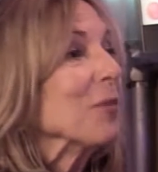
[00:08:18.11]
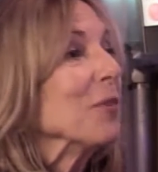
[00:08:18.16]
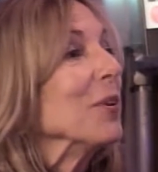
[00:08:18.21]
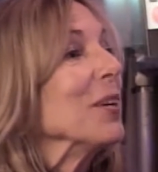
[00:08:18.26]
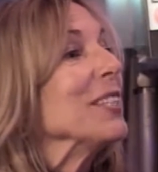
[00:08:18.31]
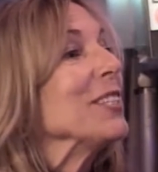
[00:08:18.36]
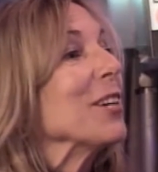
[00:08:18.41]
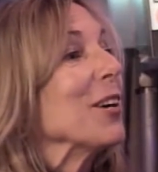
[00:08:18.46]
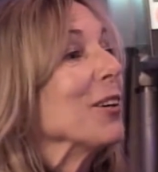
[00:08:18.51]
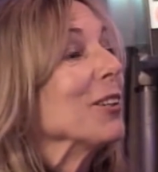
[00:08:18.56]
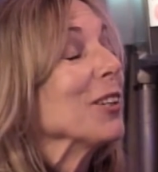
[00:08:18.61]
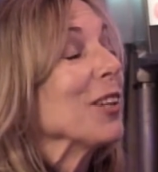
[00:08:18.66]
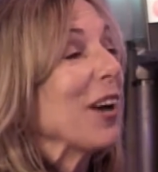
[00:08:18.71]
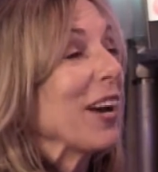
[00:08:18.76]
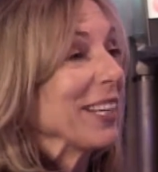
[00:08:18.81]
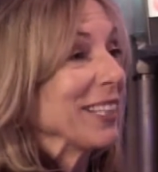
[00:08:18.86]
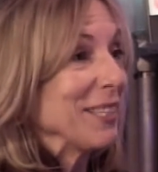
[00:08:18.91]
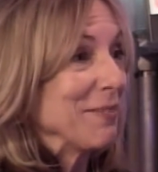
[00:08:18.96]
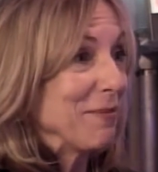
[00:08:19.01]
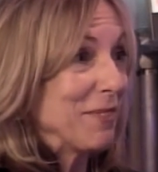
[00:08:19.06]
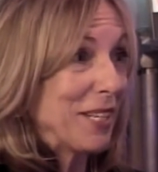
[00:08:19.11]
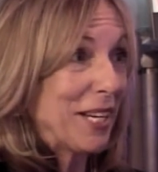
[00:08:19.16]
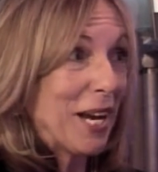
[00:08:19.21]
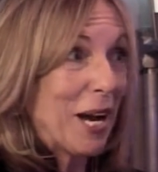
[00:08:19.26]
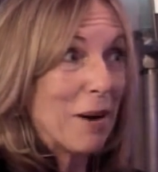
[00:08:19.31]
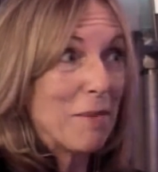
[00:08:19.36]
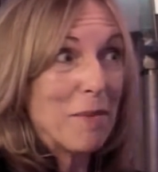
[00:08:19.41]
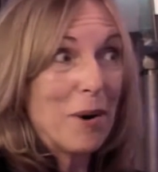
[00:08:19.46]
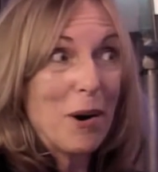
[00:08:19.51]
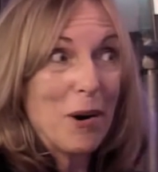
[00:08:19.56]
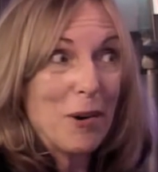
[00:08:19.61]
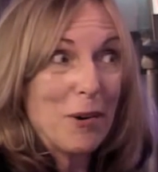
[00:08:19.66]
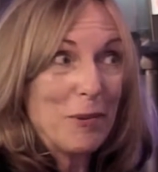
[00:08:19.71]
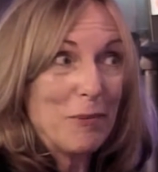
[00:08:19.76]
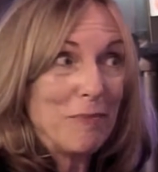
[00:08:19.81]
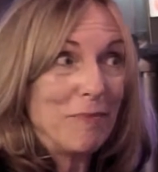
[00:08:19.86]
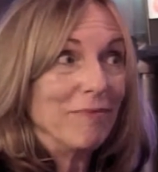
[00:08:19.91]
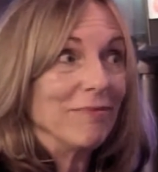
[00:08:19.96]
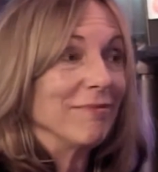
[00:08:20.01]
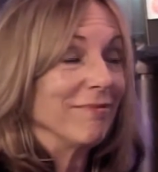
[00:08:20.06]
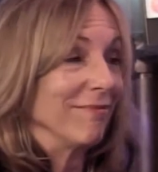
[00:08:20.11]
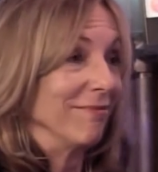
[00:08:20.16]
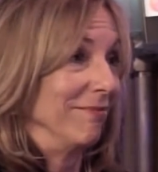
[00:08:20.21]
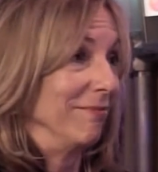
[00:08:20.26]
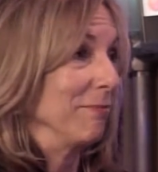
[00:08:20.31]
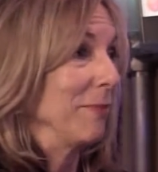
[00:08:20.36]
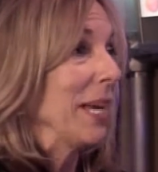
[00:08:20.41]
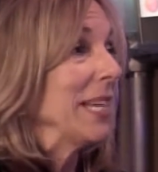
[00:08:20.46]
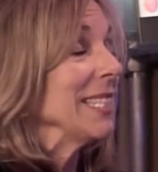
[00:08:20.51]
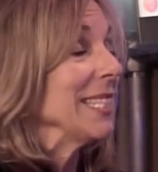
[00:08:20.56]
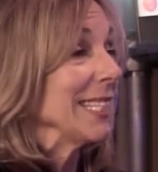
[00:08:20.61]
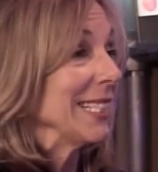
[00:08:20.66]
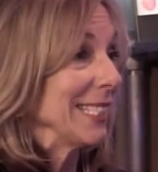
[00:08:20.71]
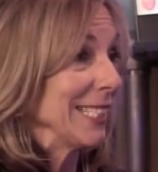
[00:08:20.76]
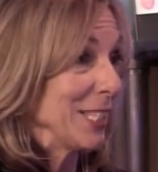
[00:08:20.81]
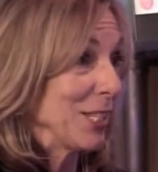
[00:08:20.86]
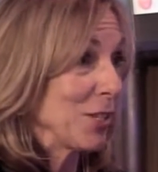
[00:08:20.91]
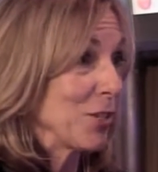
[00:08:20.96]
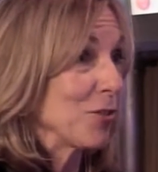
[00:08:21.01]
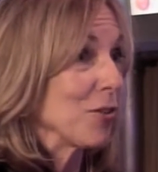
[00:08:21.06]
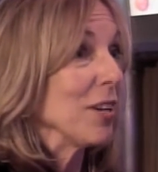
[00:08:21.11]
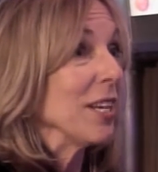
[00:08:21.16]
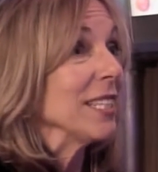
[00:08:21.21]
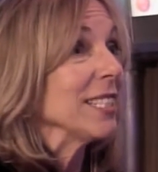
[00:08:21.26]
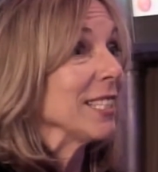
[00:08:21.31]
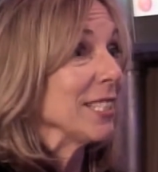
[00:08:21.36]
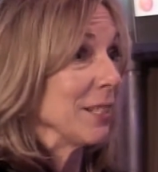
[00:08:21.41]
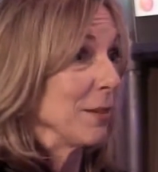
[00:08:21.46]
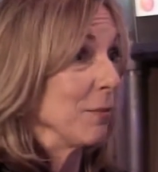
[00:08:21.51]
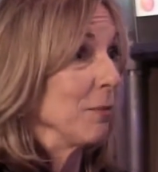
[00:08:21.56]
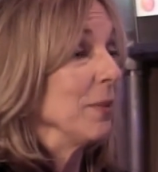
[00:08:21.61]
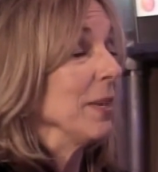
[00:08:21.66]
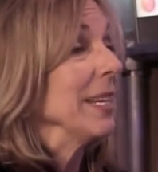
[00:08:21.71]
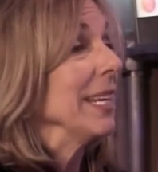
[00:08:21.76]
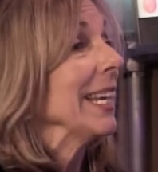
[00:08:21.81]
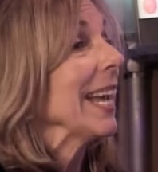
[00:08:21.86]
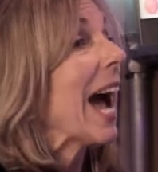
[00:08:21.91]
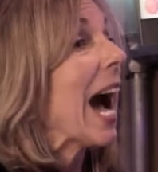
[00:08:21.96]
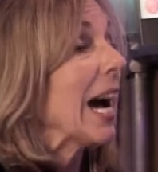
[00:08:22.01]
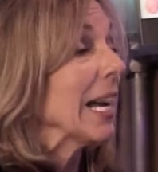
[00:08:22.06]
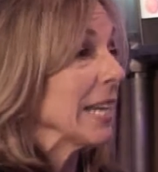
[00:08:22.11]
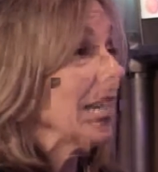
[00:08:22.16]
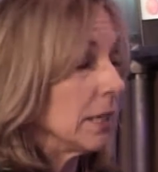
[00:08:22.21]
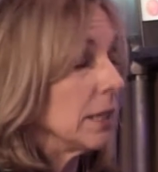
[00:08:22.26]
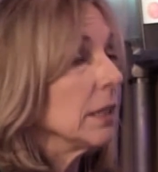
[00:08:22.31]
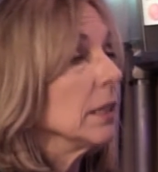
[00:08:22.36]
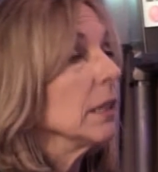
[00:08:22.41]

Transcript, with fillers: We don't like them to come home basically stressed, meaning